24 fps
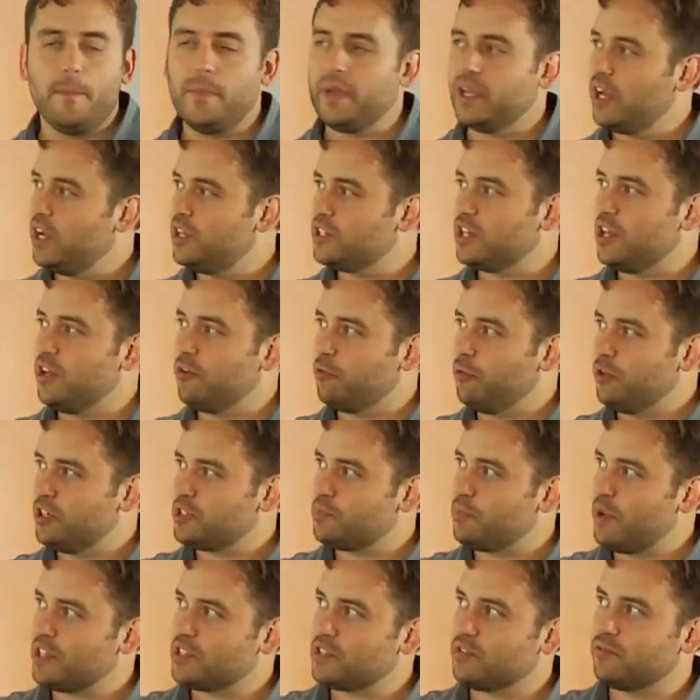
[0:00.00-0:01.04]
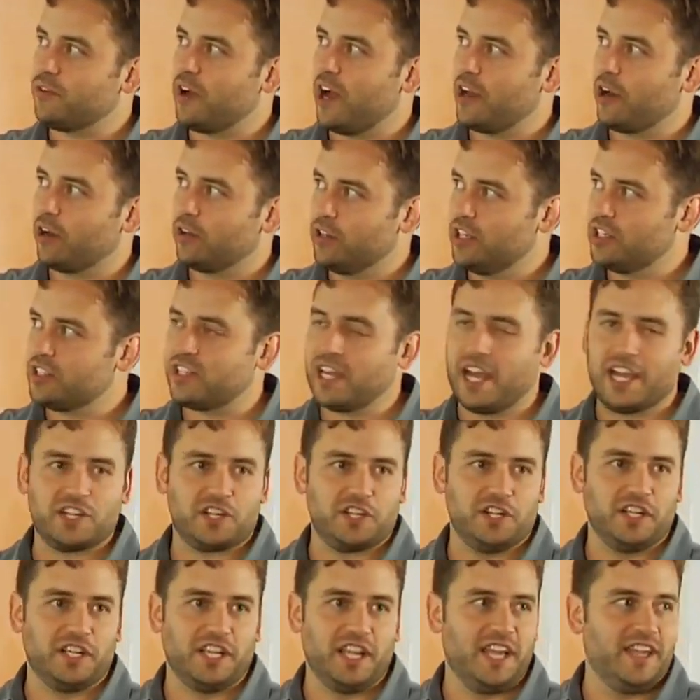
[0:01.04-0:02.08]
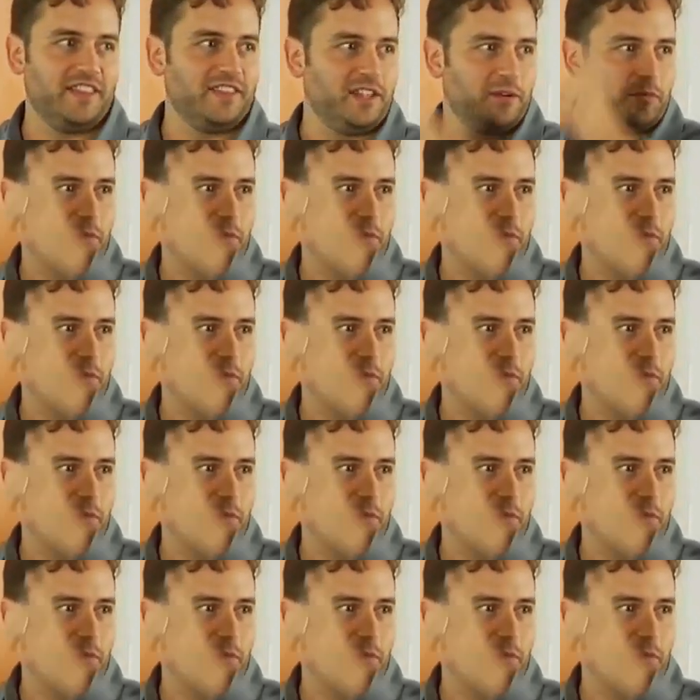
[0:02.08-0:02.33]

Because if we specified our list action again,